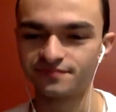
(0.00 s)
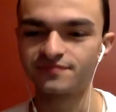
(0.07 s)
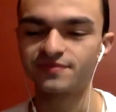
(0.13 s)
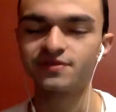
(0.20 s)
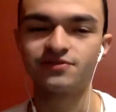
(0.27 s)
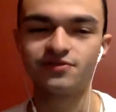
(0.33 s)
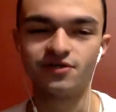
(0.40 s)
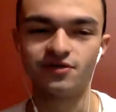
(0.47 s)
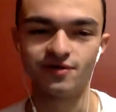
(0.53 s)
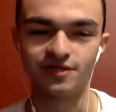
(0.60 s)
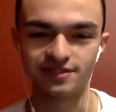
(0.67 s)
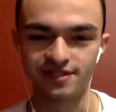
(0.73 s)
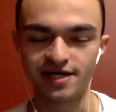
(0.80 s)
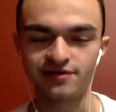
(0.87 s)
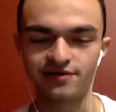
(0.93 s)
So
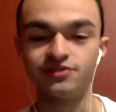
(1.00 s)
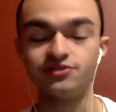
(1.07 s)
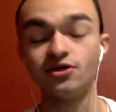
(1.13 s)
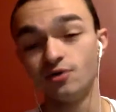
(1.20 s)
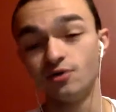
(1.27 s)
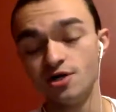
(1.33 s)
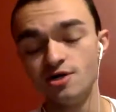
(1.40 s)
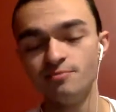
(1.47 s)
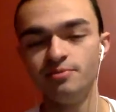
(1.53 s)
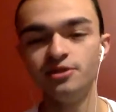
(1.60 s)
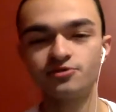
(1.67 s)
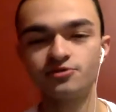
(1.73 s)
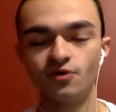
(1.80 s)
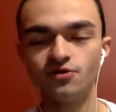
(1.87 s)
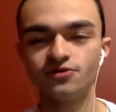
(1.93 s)
exactly. So
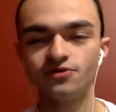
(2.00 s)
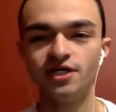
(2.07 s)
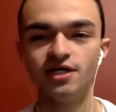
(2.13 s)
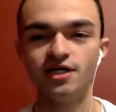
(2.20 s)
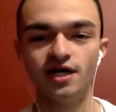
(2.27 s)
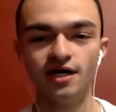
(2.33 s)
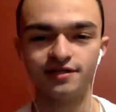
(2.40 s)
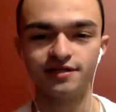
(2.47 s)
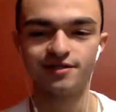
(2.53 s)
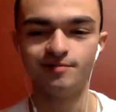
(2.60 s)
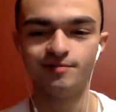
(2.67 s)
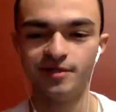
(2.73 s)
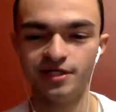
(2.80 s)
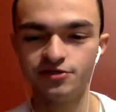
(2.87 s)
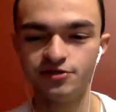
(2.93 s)
Pizza Rolls, it's going
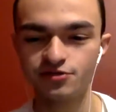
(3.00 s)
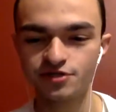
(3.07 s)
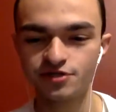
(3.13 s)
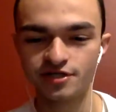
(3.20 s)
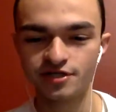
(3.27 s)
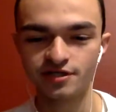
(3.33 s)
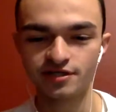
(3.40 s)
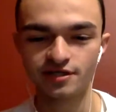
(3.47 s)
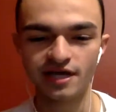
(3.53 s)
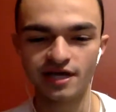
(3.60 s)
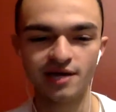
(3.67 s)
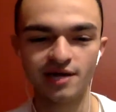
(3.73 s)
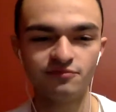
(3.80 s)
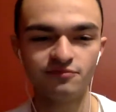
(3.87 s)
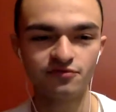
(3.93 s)
to be an interesting
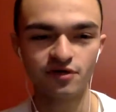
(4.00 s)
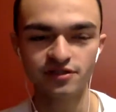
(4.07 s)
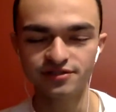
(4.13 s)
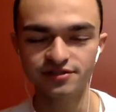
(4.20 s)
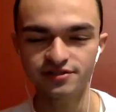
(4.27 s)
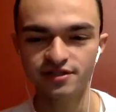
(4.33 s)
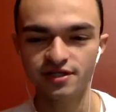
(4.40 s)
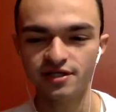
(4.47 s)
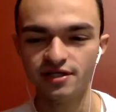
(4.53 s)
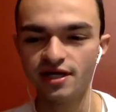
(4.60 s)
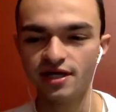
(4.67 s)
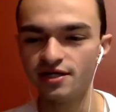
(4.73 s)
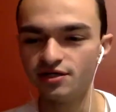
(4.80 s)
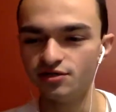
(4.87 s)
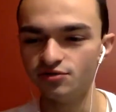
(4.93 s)
game for us,
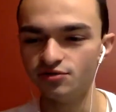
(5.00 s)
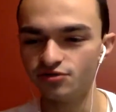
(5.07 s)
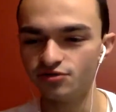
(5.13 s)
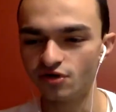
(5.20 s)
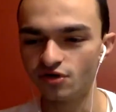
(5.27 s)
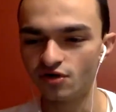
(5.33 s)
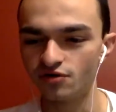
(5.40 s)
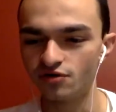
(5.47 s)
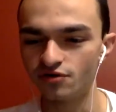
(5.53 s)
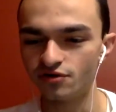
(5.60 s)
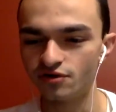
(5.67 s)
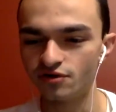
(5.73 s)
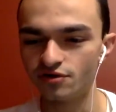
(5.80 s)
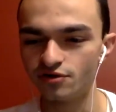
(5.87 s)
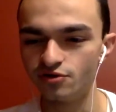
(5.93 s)
getting used to all
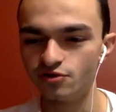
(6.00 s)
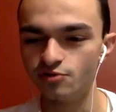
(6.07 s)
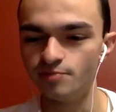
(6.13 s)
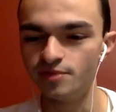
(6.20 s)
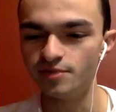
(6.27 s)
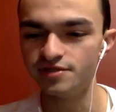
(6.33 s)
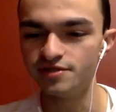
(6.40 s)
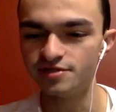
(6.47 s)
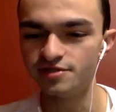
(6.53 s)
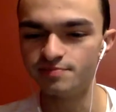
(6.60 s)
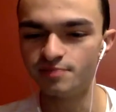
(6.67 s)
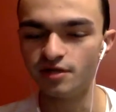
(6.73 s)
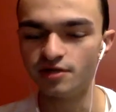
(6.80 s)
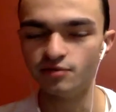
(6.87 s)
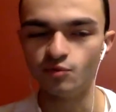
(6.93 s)
the new pieces.
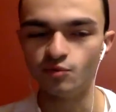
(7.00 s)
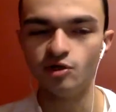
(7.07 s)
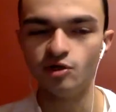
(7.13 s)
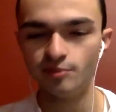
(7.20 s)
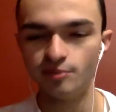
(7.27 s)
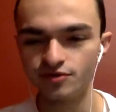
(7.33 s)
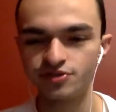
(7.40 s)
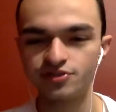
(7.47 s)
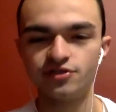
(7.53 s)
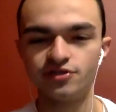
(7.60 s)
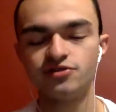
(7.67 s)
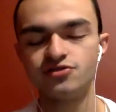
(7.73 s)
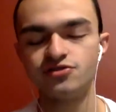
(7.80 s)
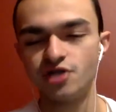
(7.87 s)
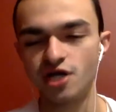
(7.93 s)
But Wilbur
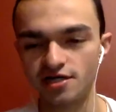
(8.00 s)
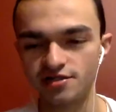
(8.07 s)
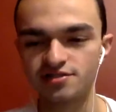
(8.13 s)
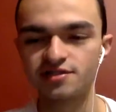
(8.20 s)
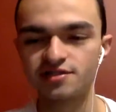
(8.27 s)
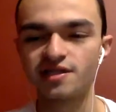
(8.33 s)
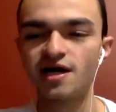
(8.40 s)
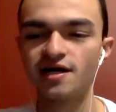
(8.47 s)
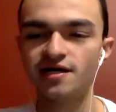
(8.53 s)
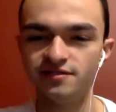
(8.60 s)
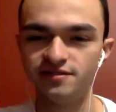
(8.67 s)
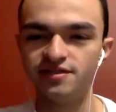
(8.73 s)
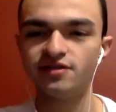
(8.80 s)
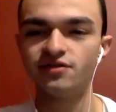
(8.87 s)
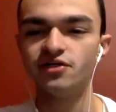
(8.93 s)
returns, John
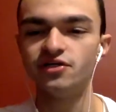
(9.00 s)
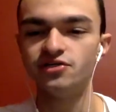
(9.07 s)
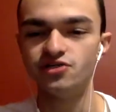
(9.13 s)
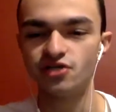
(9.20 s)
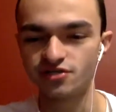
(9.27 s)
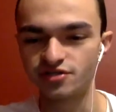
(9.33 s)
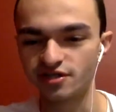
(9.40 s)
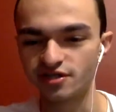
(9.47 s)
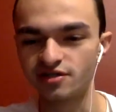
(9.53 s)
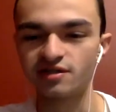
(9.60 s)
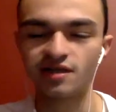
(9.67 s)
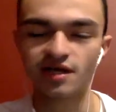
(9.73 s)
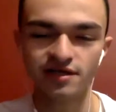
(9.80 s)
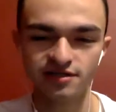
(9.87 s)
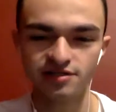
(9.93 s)
Sline, Dylan, Justin
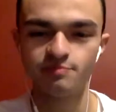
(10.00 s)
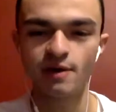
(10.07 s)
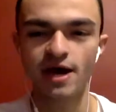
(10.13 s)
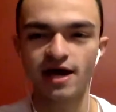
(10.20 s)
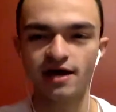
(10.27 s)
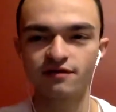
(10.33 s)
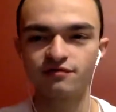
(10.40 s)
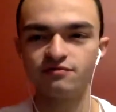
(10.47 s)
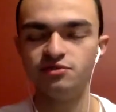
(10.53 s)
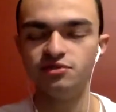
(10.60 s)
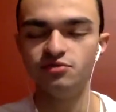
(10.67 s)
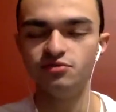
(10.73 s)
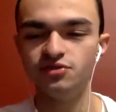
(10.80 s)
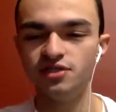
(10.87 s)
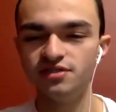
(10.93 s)
Kalenda's back from
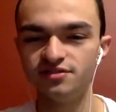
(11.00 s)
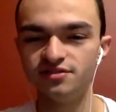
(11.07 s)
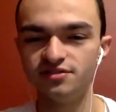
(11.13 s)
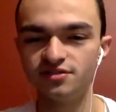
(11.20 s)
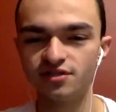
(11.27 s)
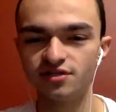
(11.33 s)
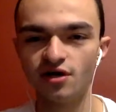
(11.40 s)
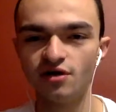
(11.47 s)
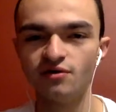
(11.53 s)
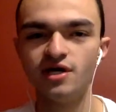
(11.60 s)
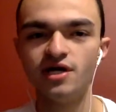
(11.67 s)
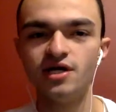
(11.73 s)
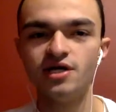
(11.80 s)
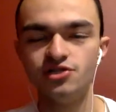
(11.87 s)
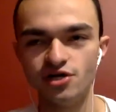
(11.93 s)
2 seasons ago,
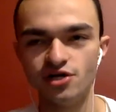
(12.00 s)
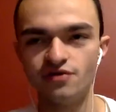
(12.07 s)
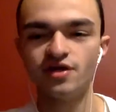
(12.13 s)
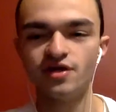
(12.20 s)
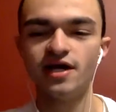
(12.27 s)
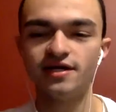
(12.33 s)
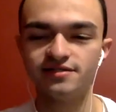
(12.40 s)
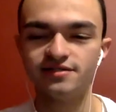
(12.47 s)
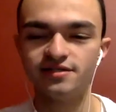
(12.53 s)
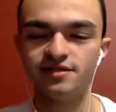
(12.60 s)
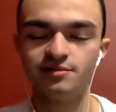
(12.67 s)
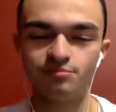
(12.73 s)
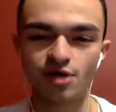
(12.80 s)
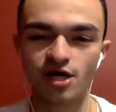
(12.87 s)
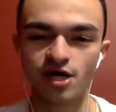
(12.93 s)
Jared
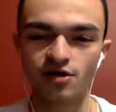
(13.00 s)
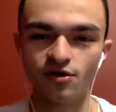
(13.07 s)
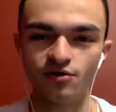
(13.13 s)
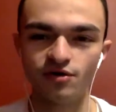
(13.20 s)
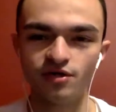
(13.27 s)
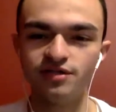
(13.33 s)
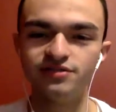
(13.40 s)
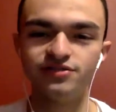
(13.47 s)
Hansen and Brett Cody.